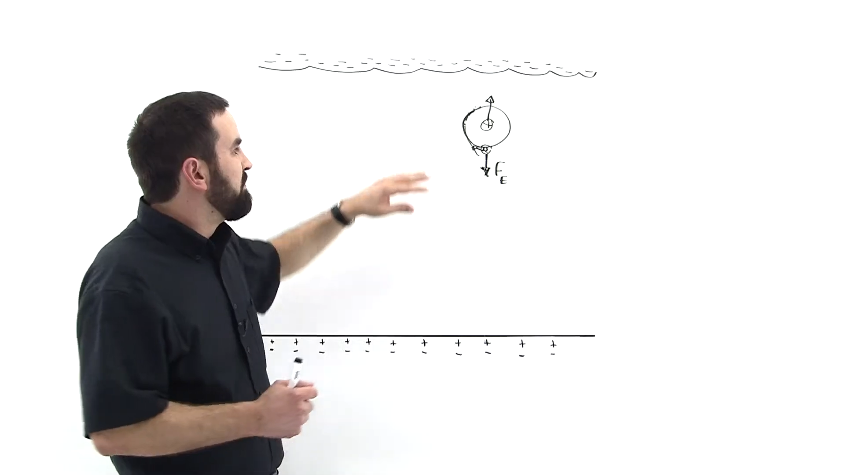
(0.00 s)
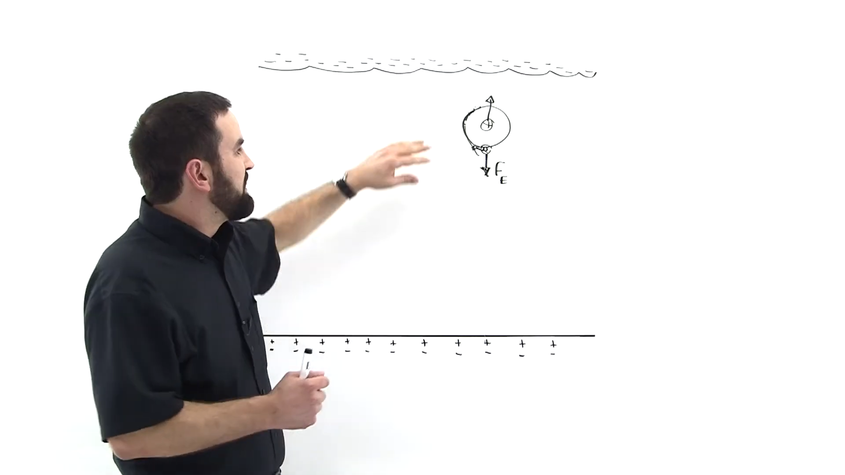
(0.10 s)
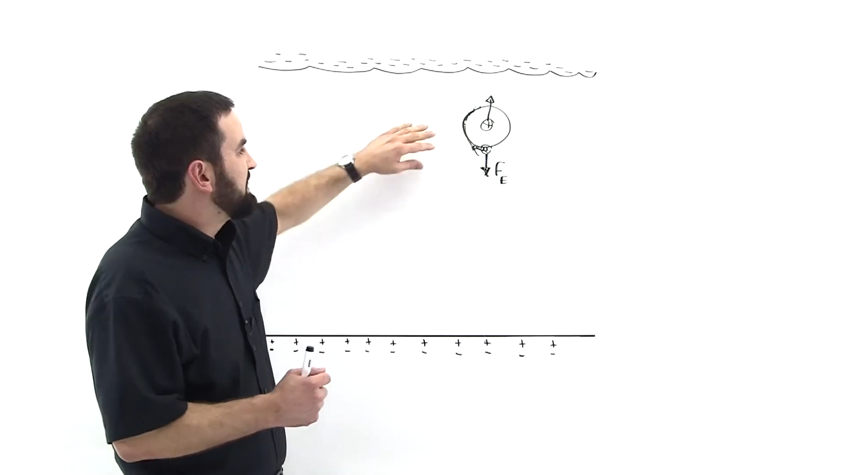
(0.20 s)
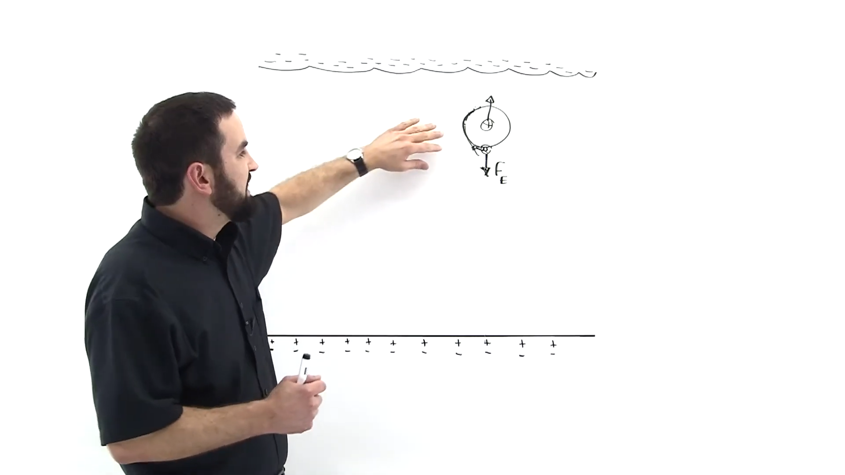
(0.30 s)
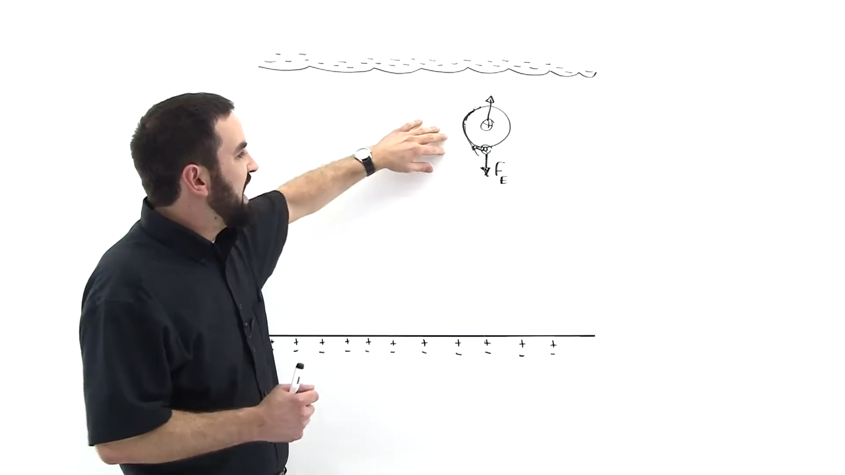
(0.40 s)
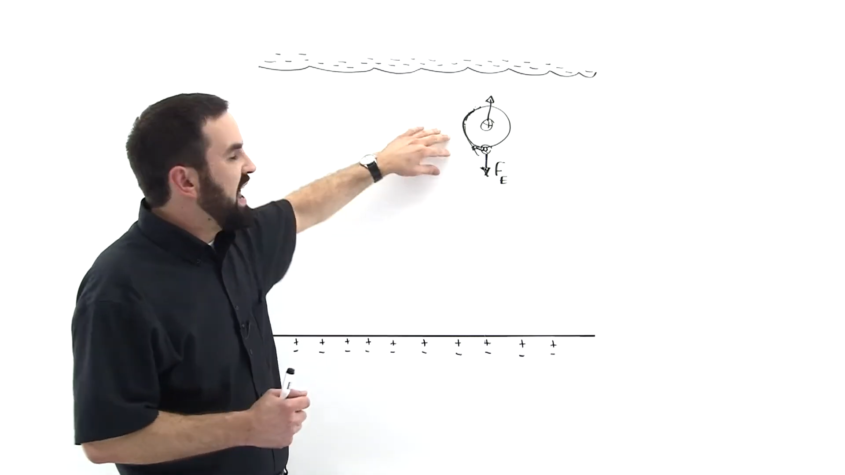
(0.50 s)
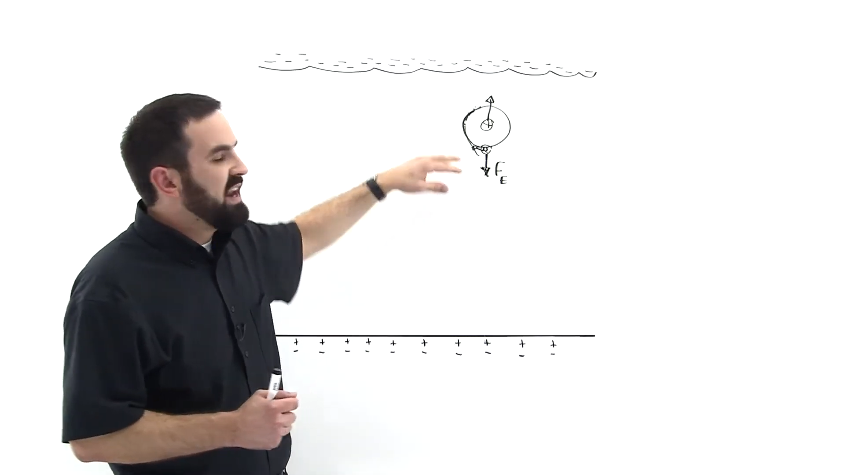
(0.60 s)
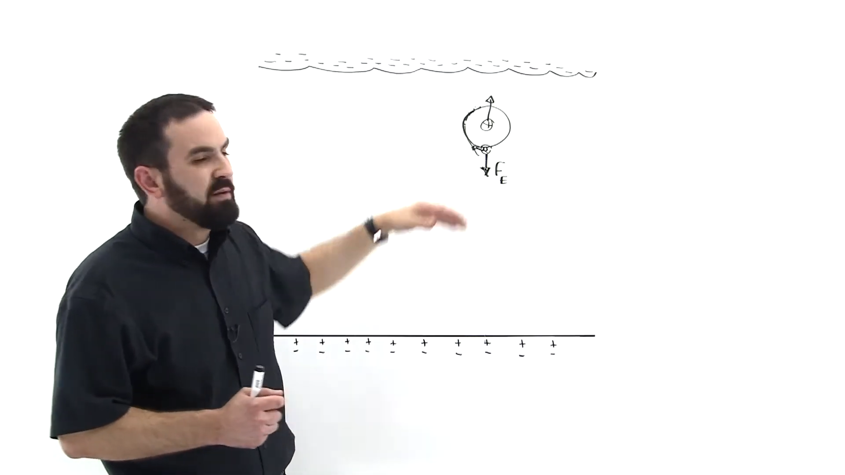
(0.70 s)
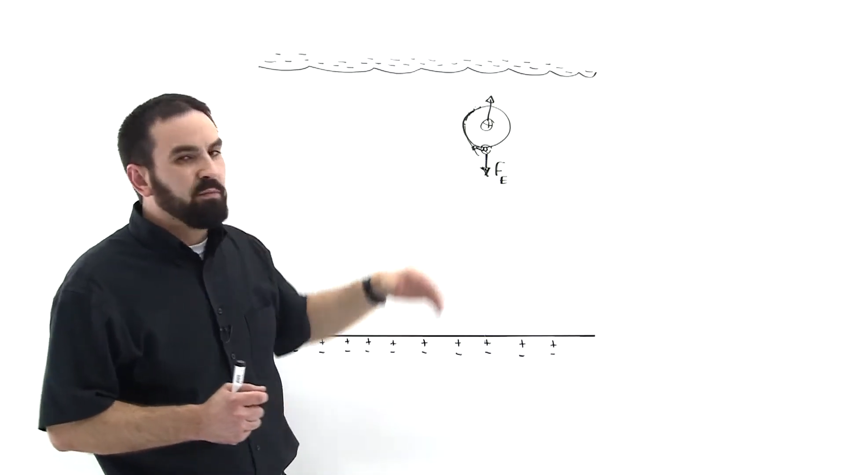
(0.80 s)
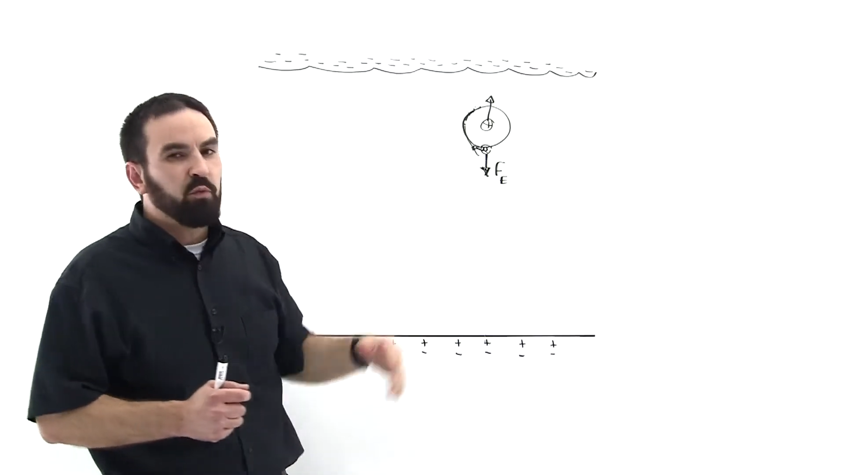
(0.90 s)
this
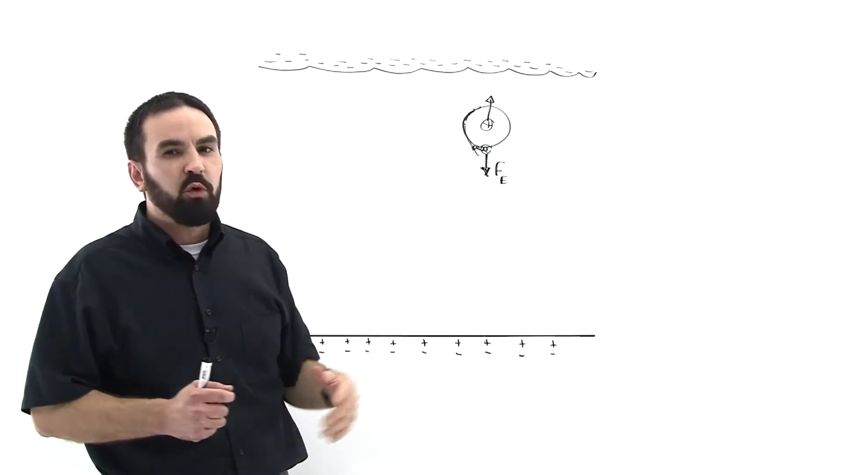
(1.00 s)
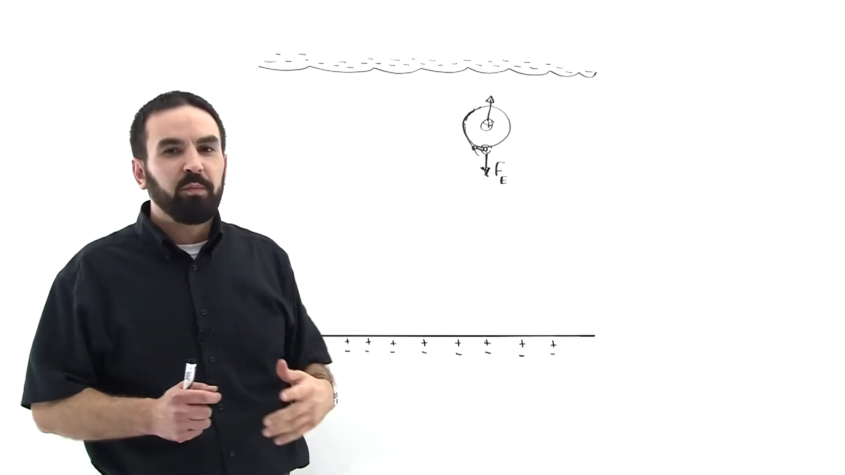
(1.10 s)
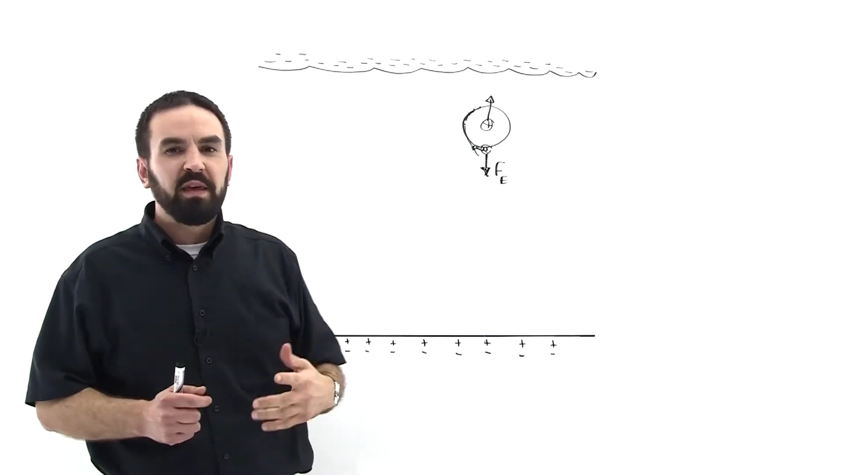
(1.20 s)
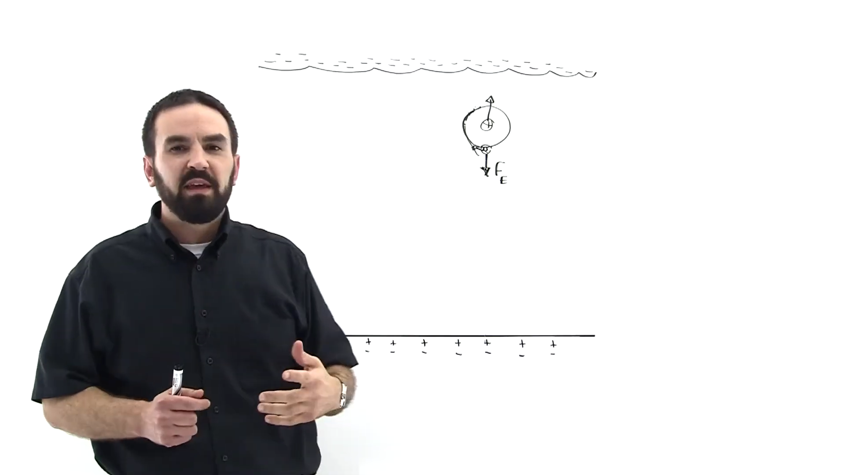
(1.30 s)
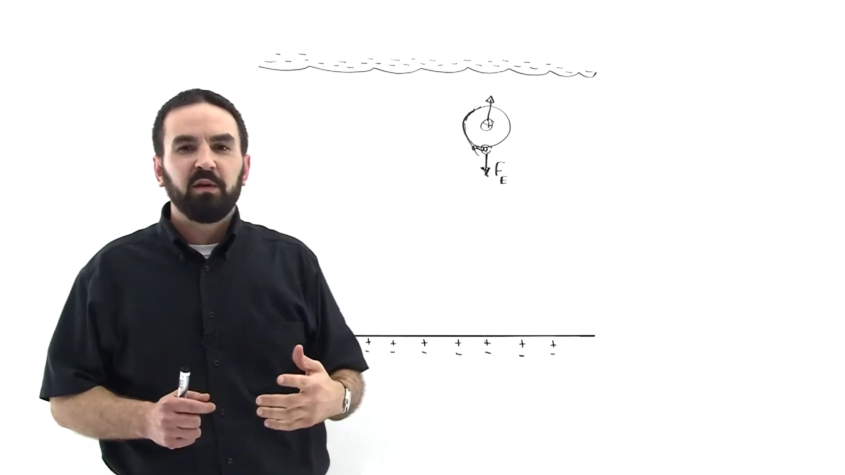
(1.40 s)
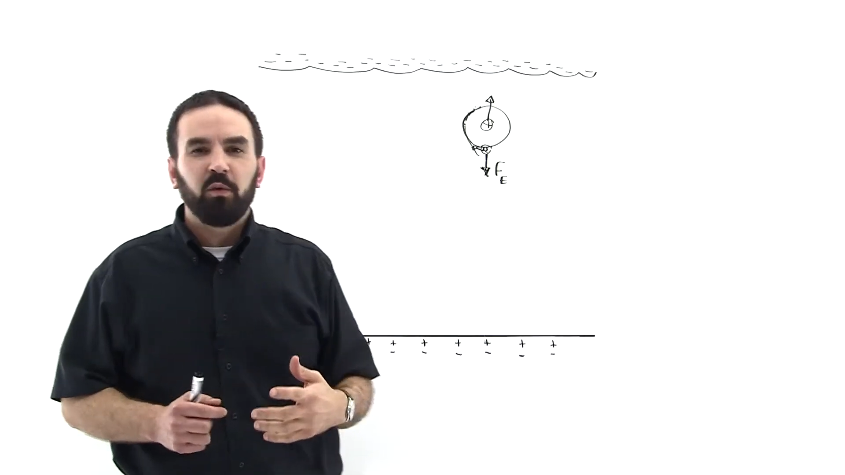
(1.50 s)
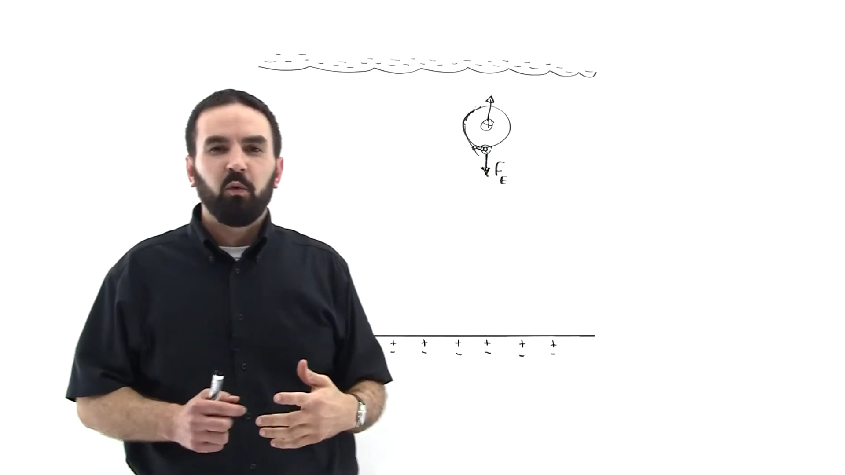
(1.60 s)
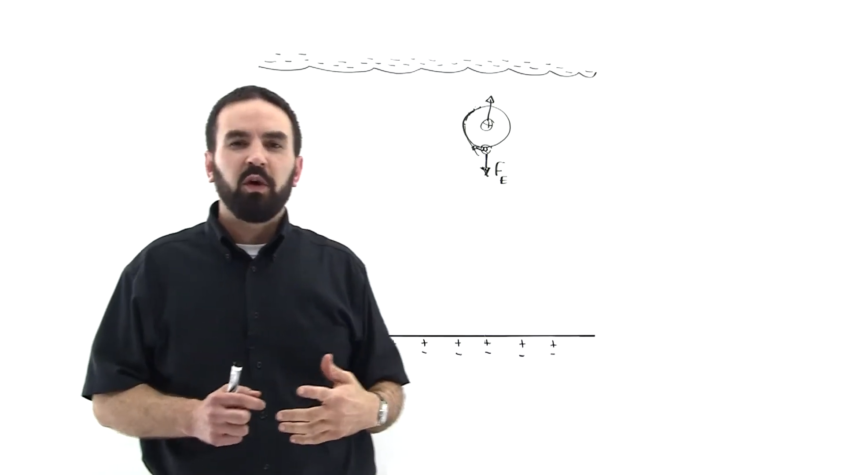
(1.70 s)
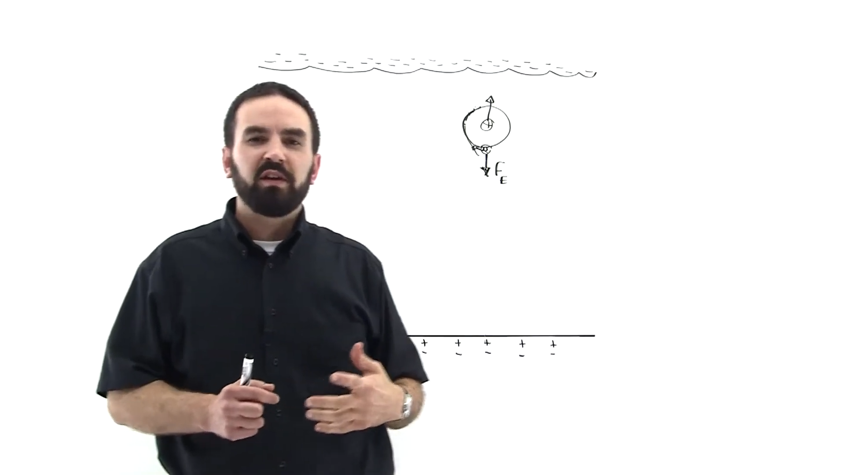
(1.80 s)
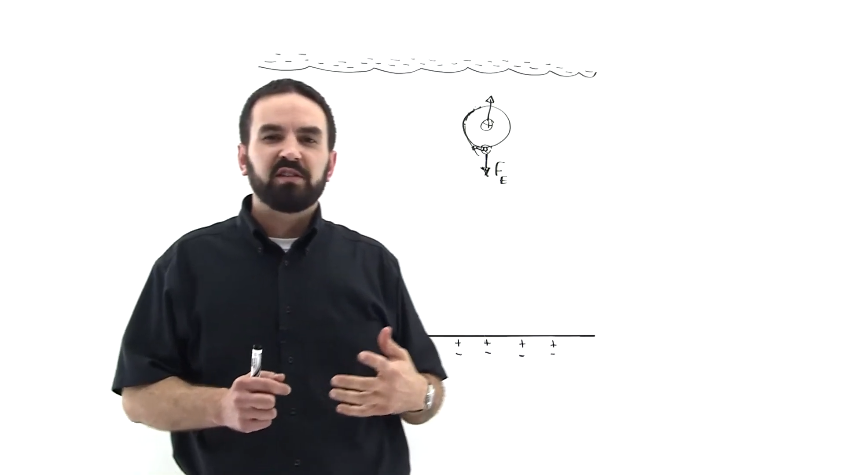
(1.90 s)
atom will be
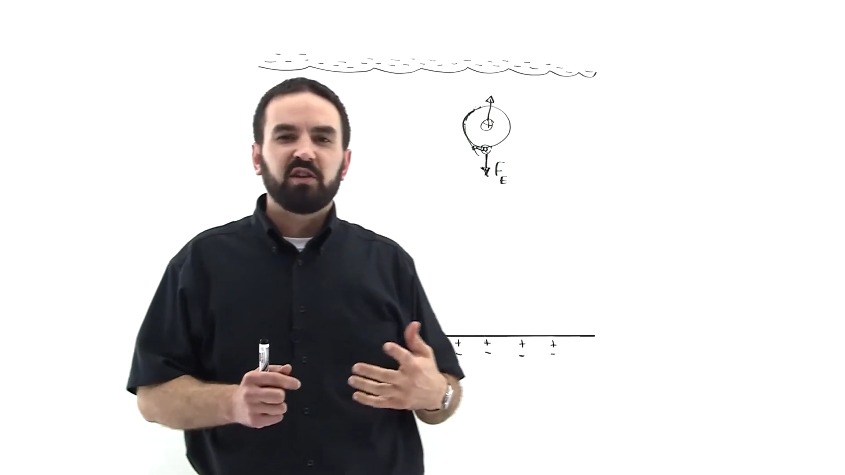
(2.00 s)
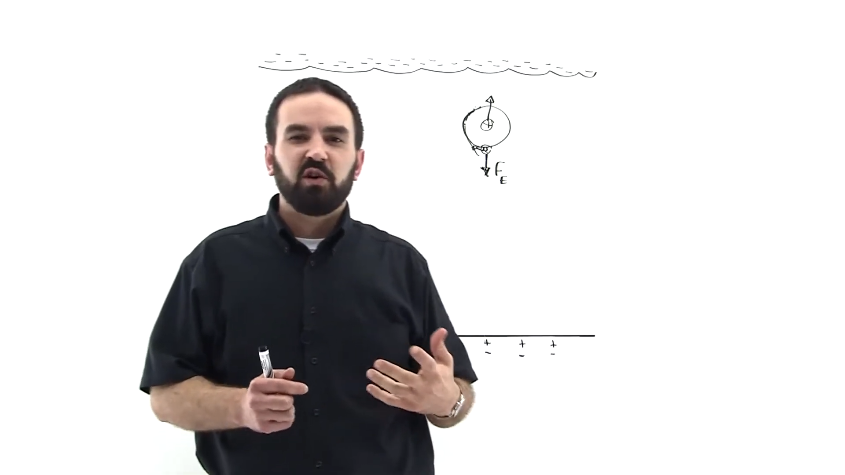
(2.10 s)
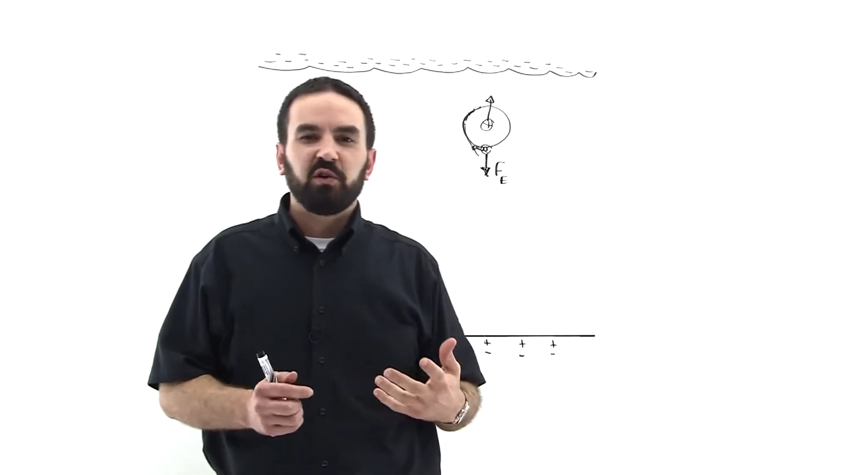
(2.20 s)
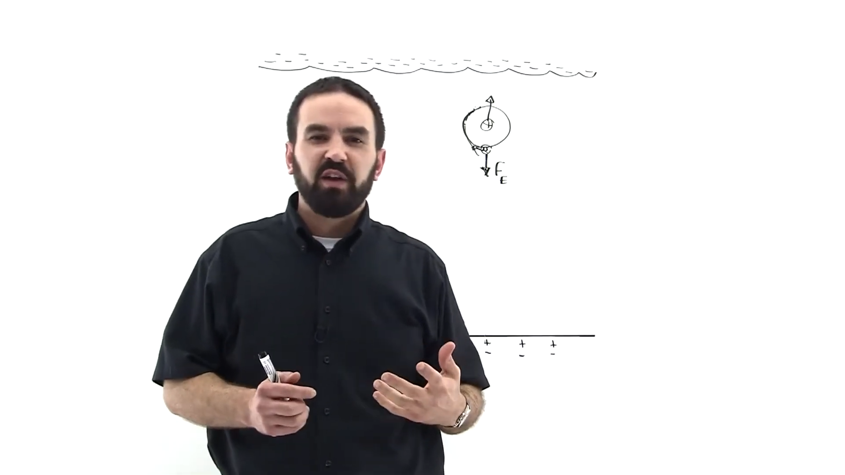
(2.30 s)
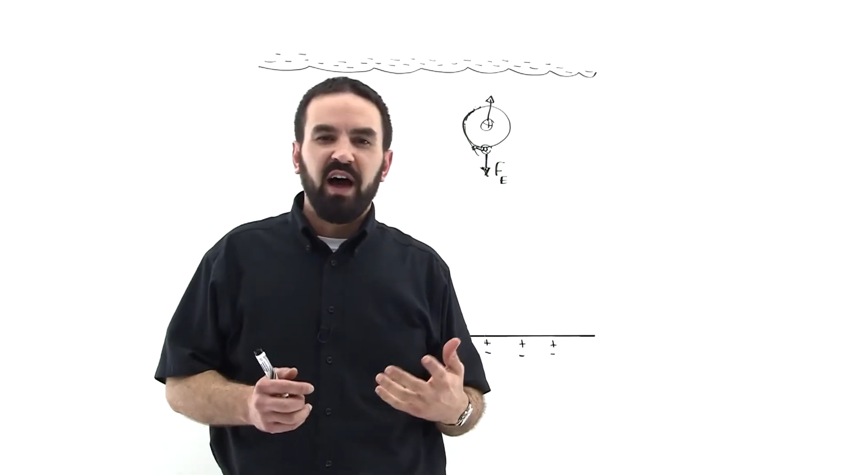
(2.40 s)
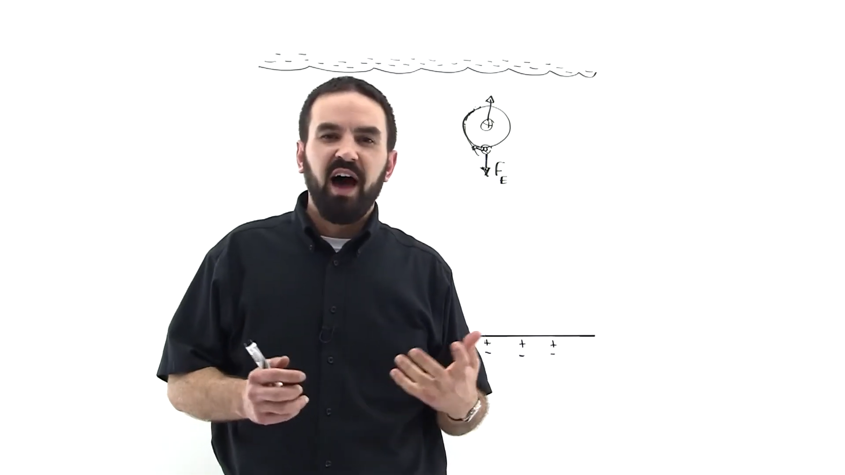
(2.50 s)
what is called